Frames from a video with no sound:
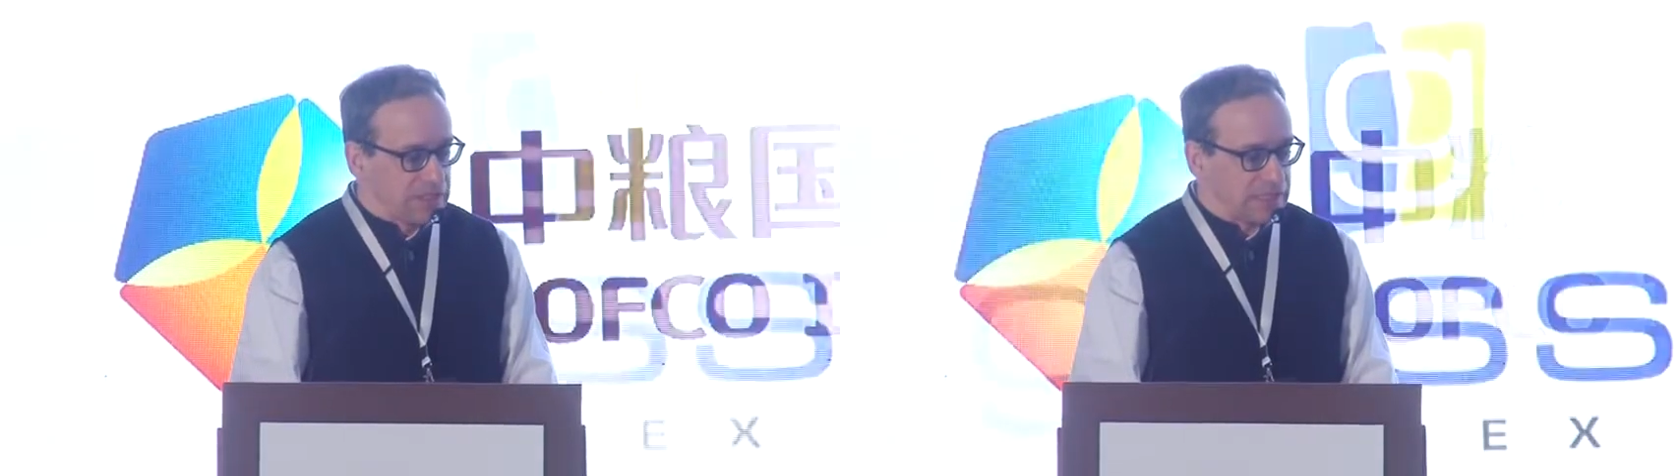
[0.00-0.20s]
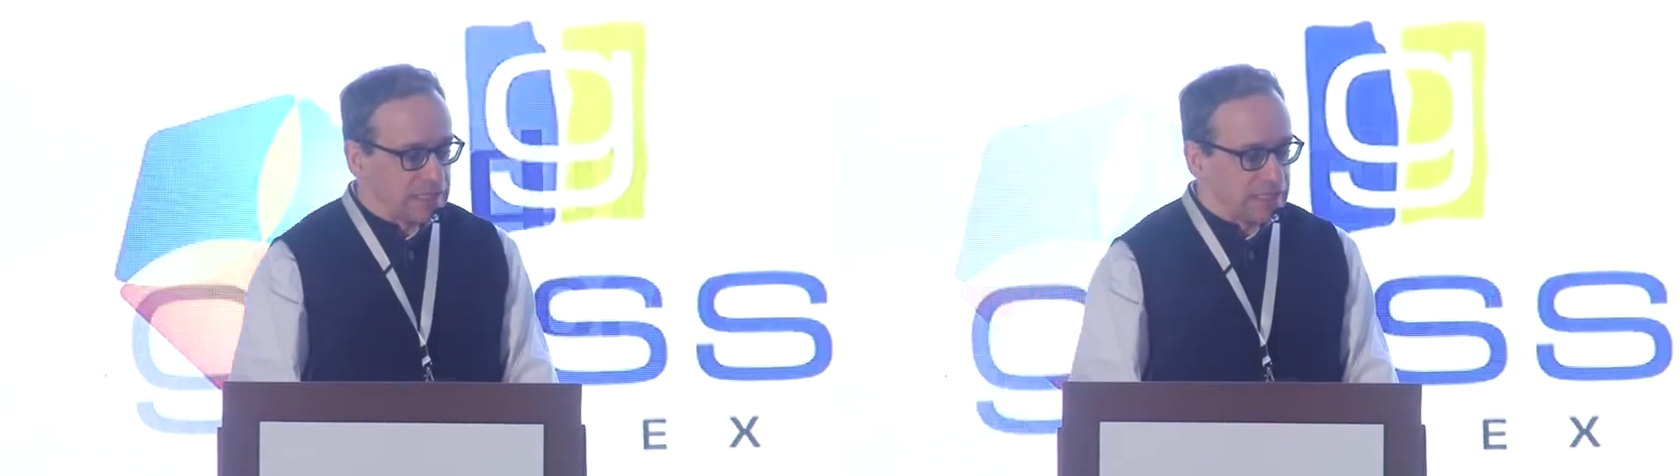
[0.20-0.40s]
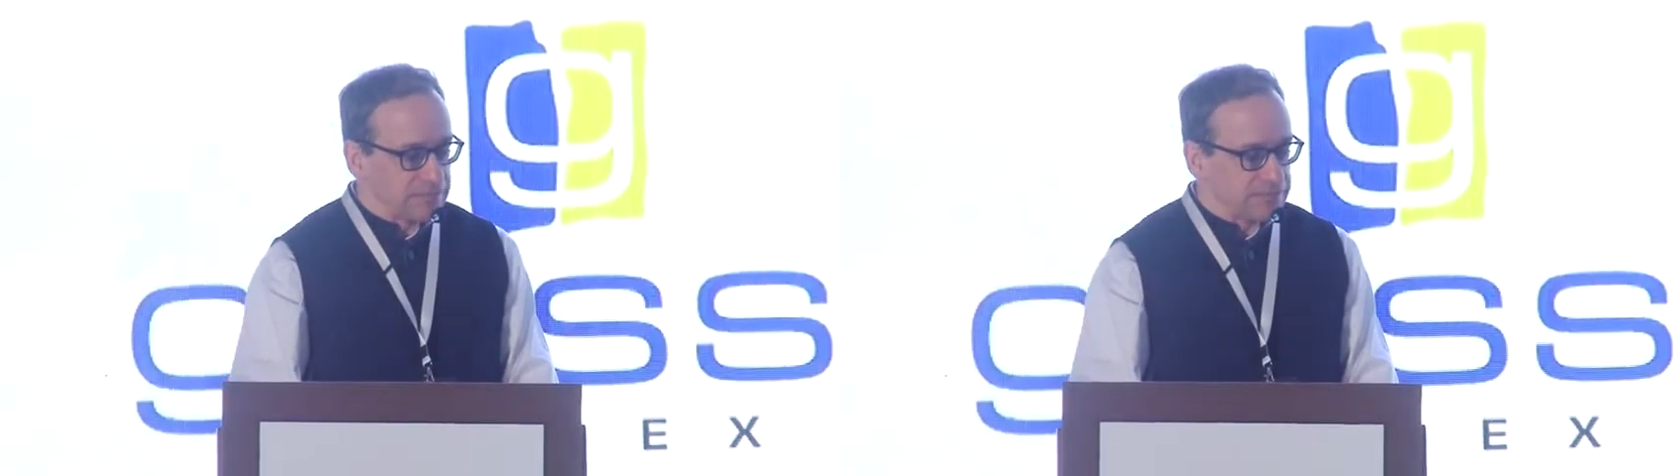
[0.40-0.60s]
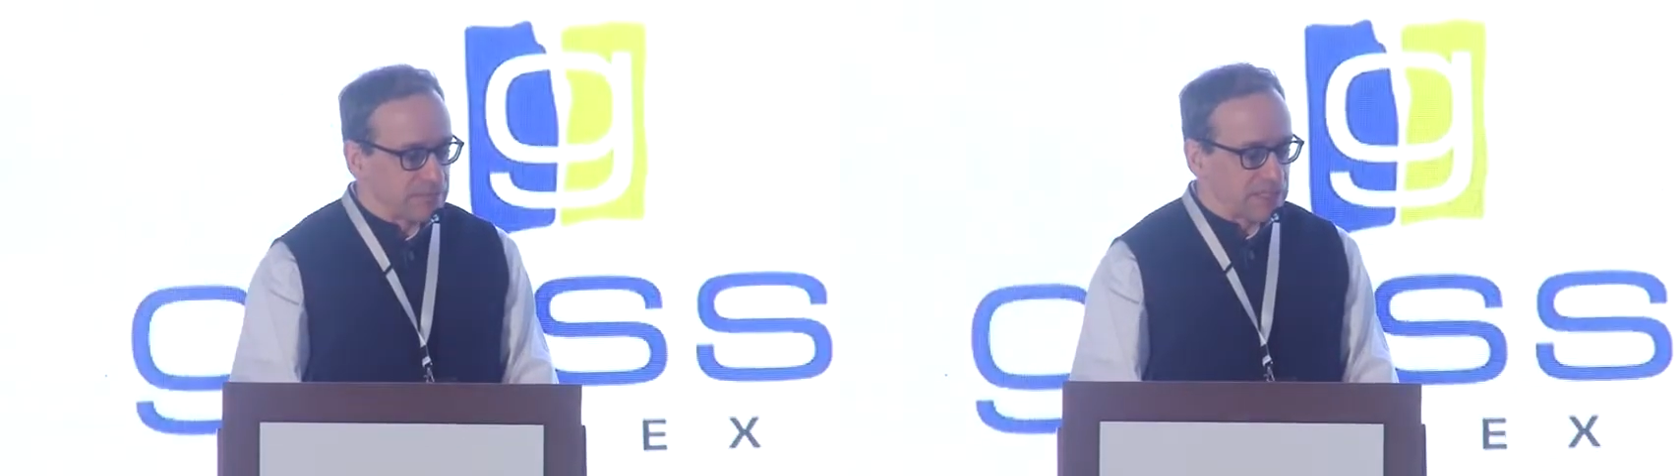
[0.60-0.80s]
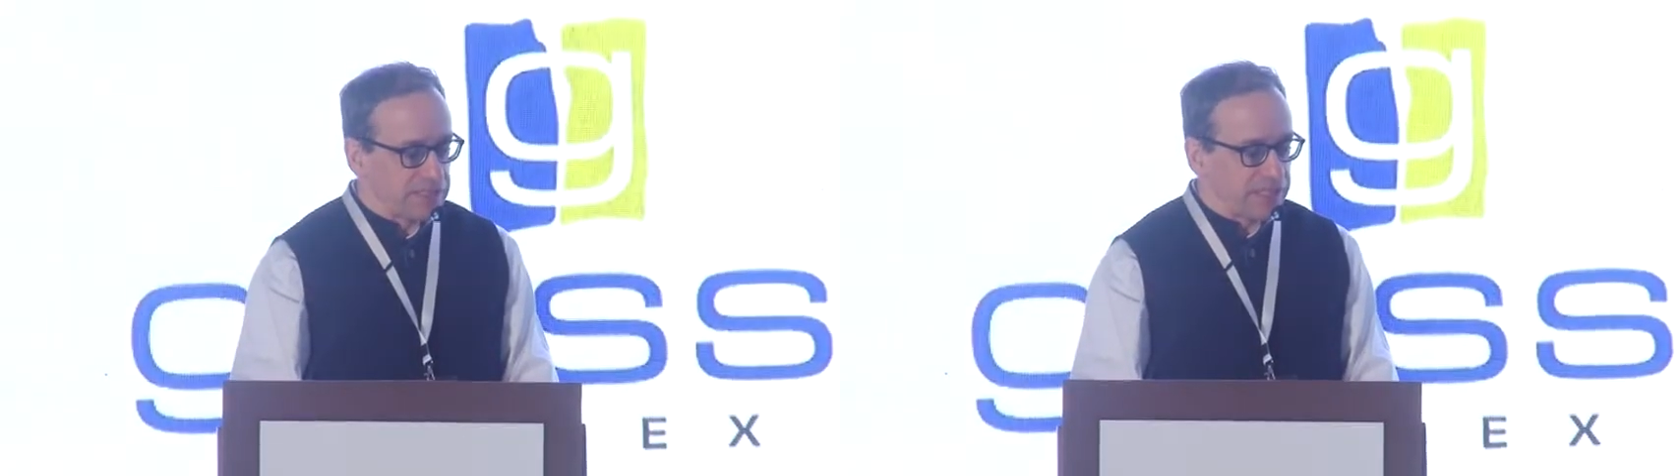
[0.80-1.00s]
um,
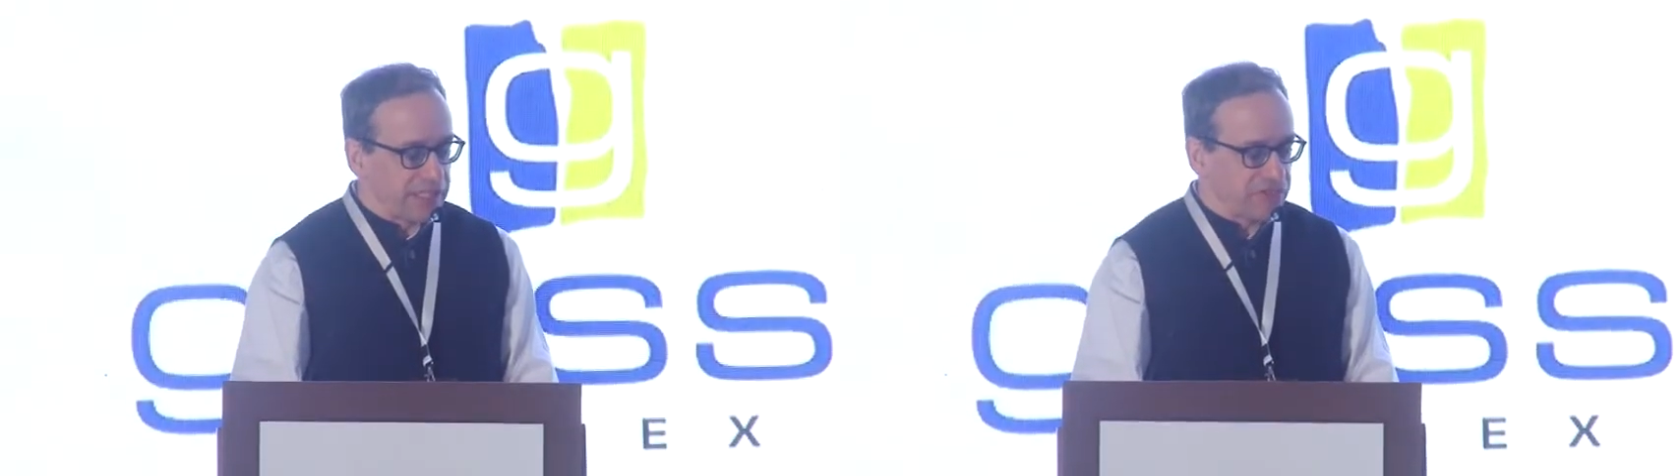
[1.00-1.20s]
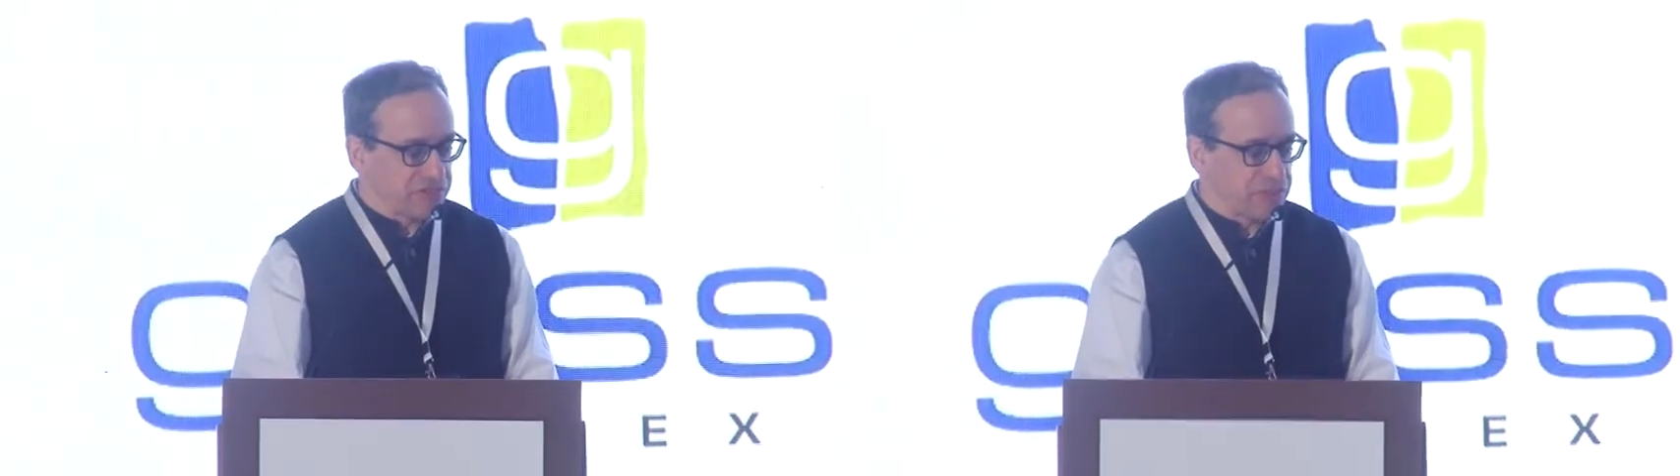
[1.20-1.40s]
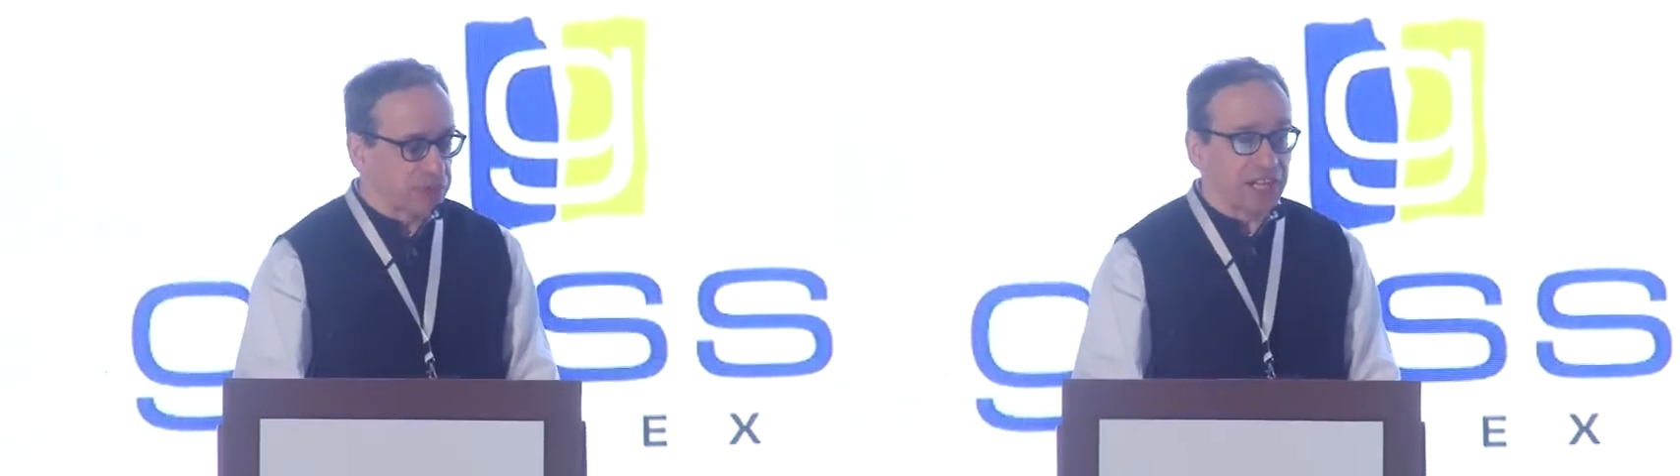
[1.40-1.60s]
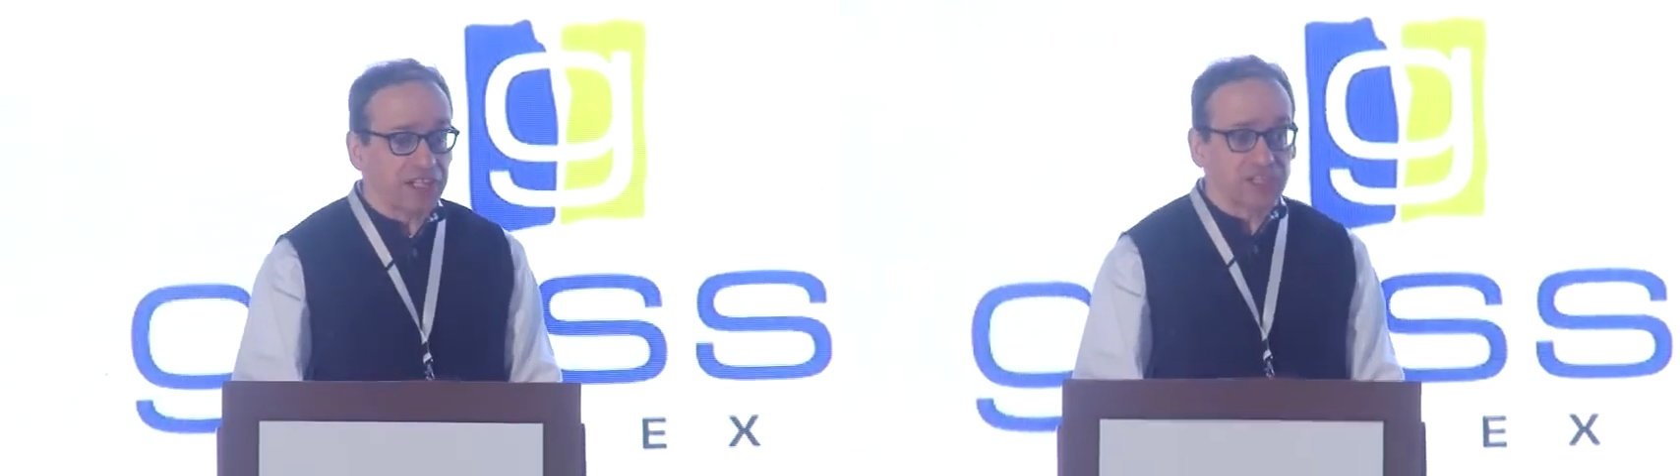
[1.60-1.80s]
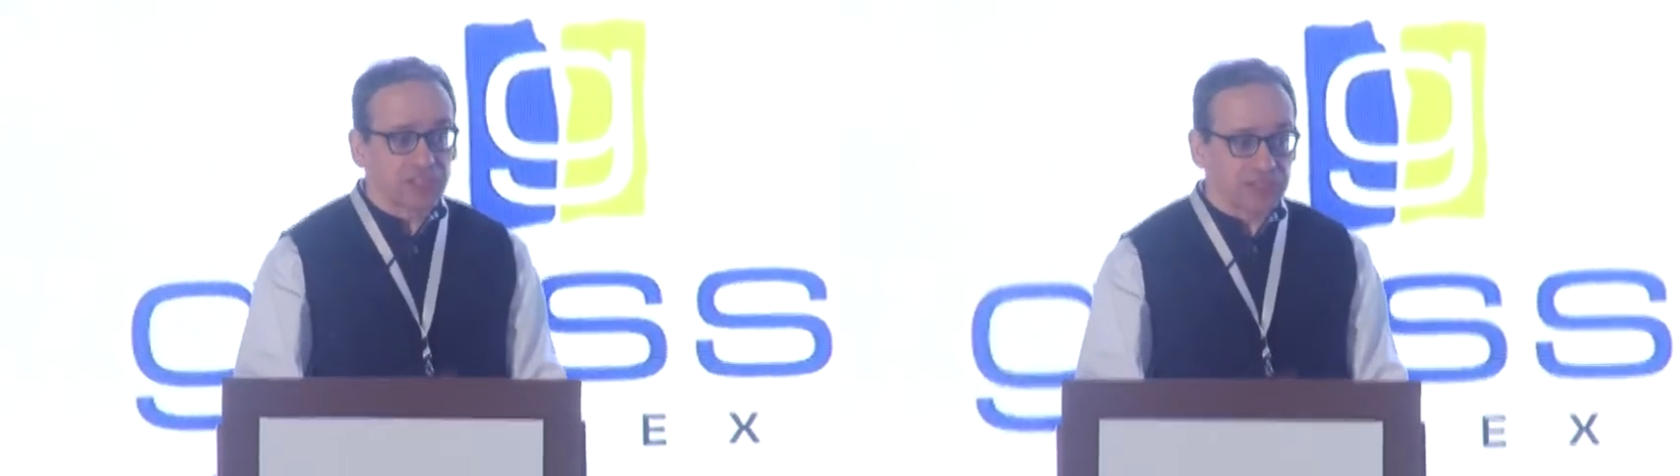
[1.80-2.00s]
international
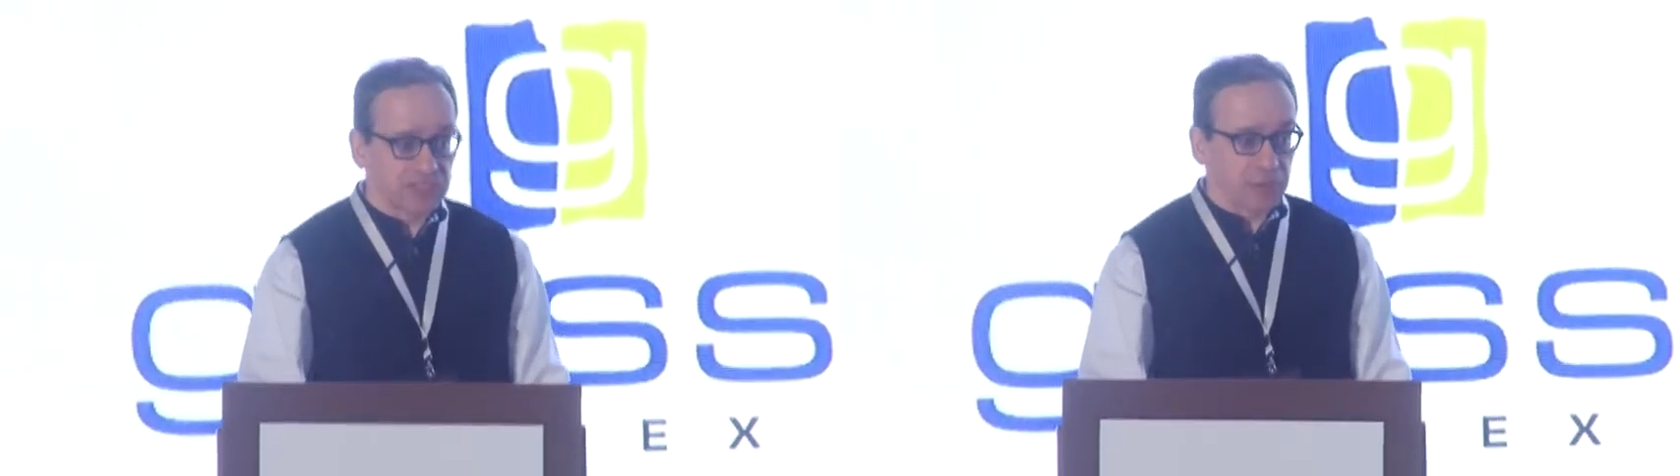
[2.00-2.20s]
production cost